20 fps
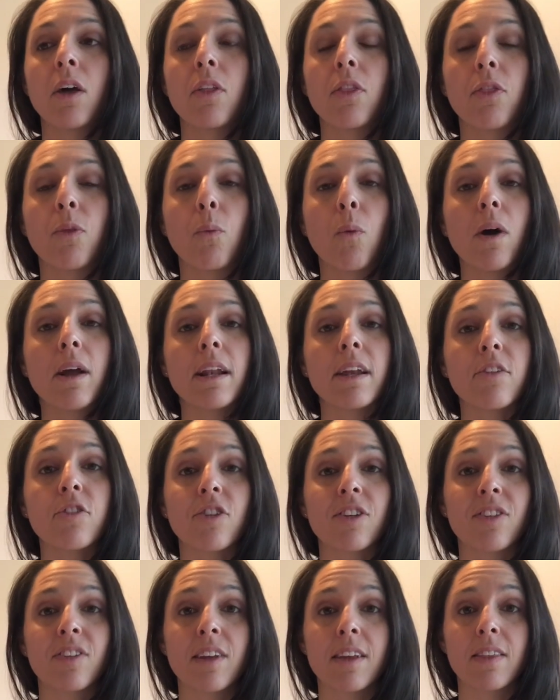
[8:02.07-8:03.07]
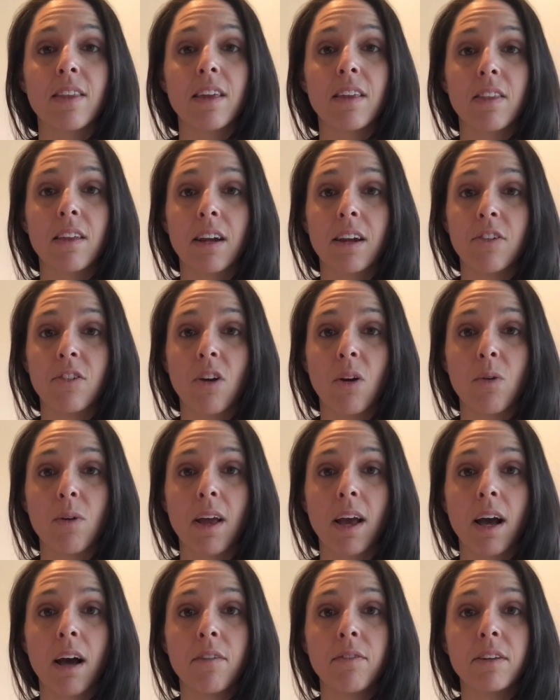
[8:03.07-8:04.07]
The one interesting thing that I don't
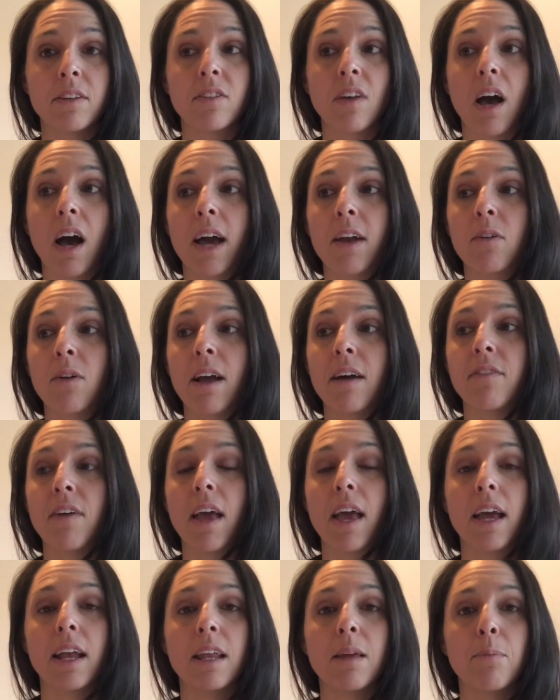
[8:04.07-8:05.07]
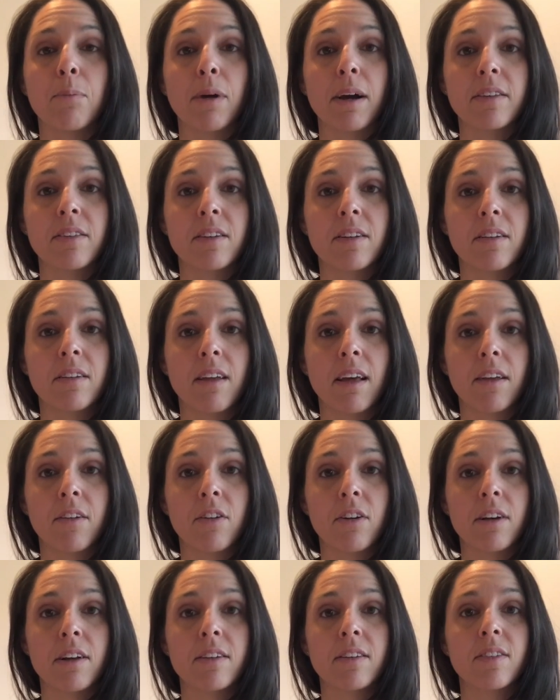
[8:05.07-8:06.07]
have is I don't have any breast
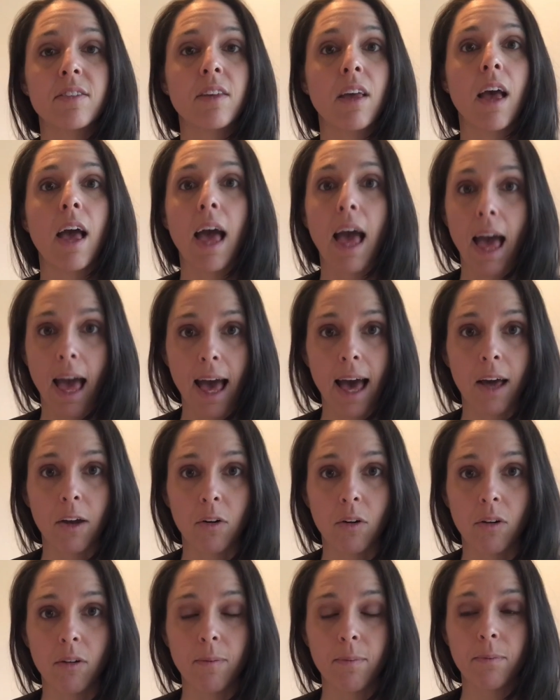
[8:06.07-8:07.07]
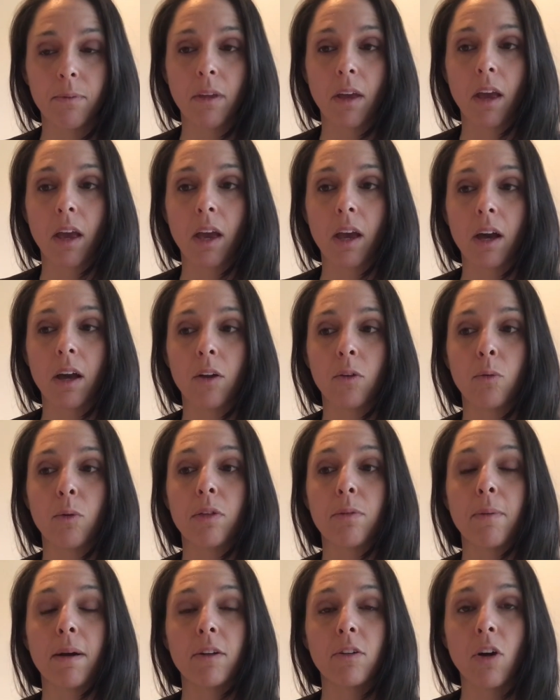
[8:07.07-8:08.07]
tenderness at all. And with
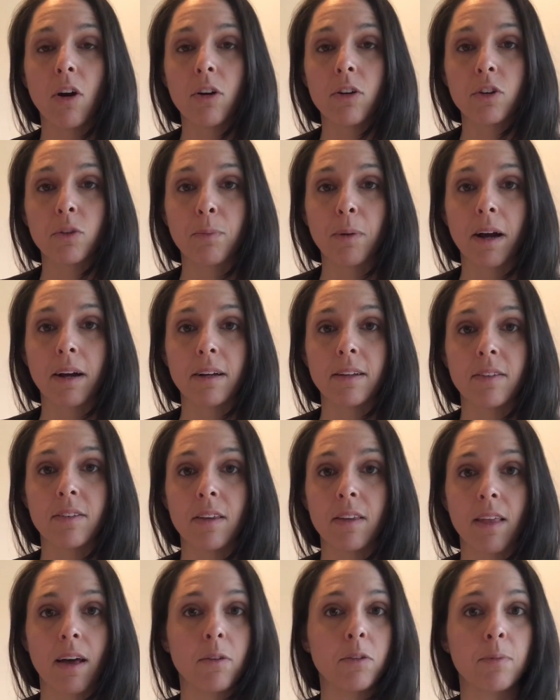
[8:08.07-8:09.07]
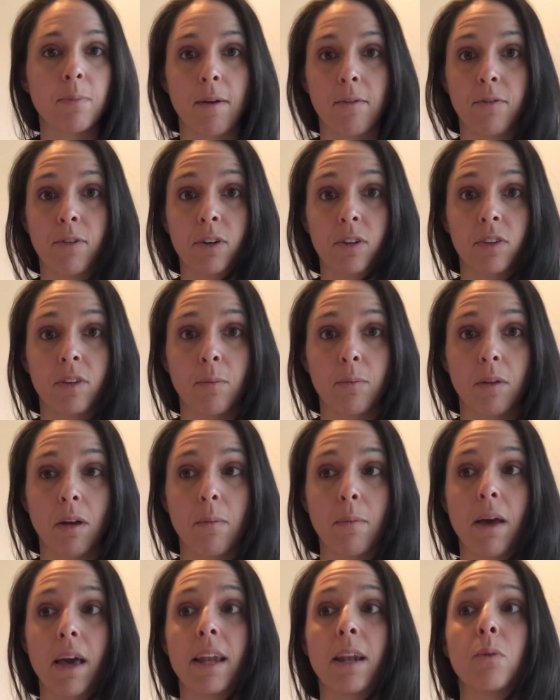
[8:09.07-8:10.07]
my daughter's pregnancy, that was my first symptom,
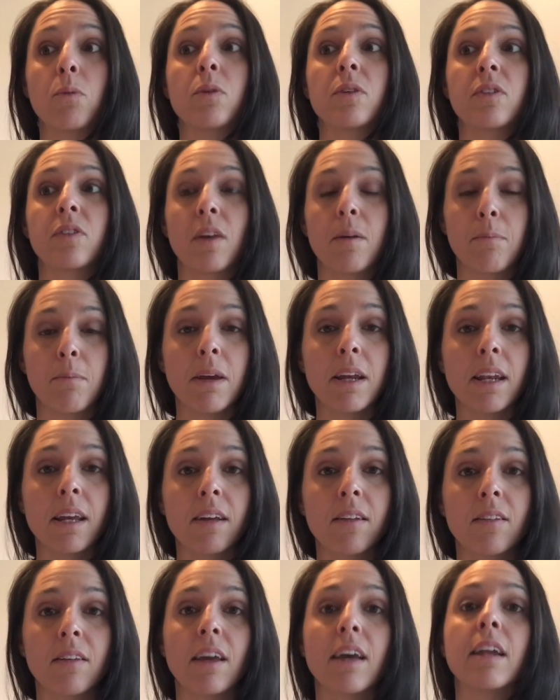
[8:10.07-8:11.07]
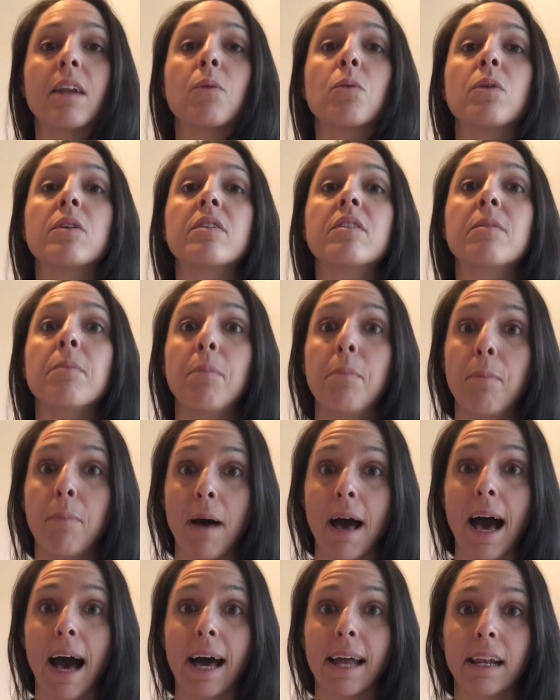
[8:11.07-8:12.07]
and it was immediate and it was
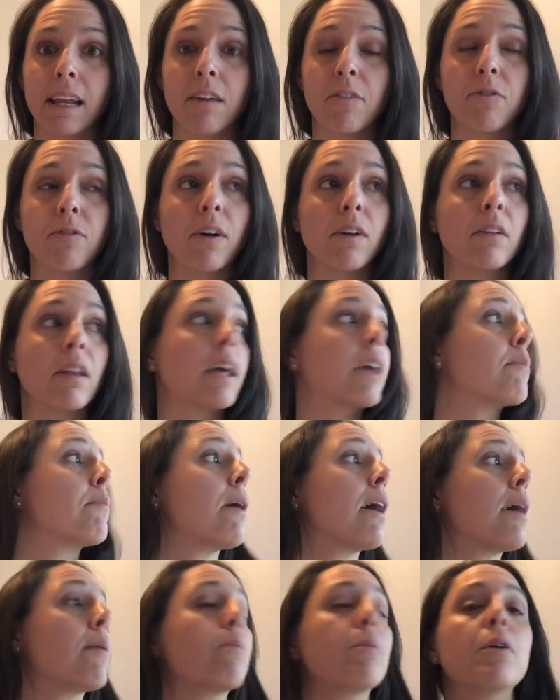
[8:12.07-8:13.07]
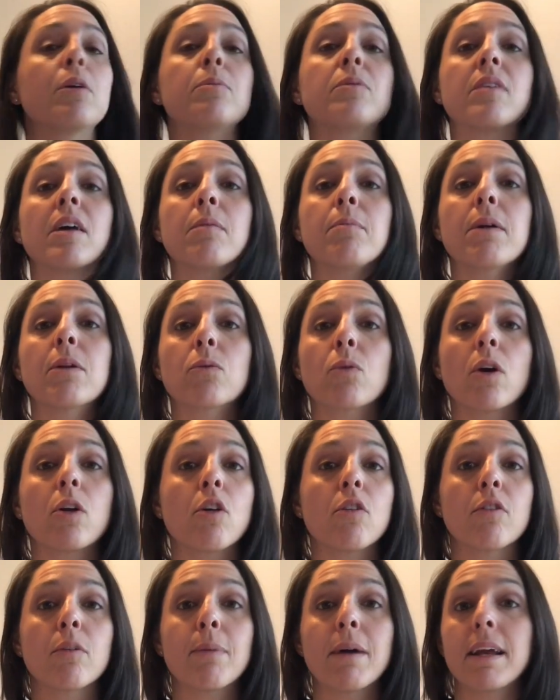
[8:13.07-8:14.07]
bad. It felt like my boobs had been run
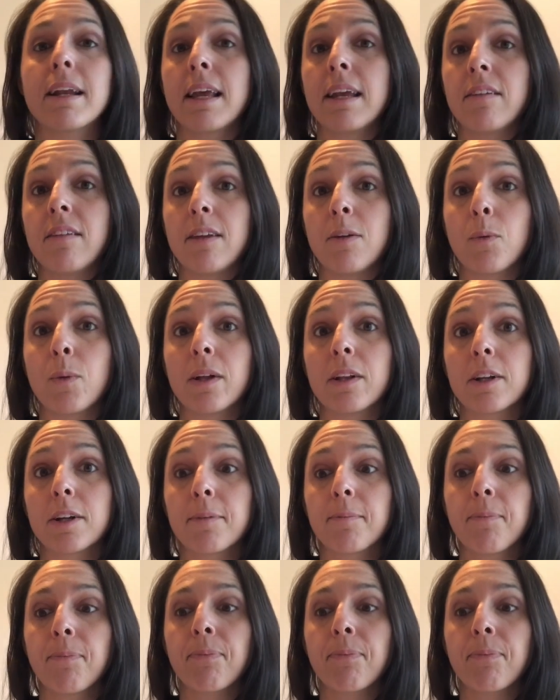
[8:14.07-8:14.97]
over by an 18-wheeler.